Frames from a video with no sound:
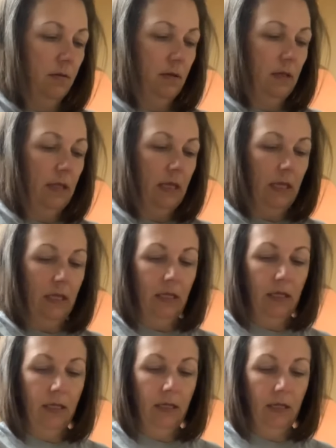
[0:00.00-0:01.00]
And
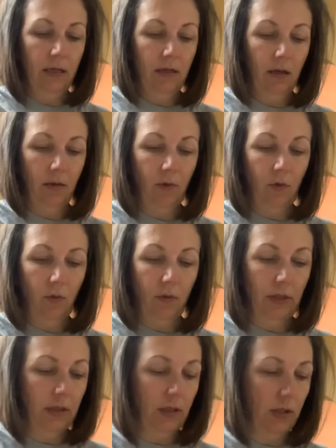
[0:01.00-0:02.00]
then I'm
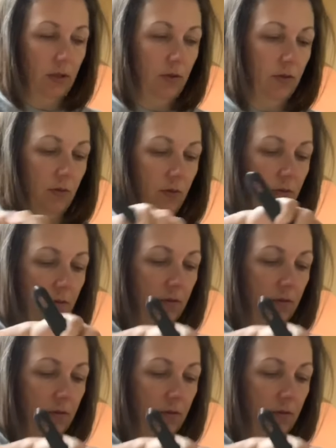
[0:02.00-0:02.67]
going to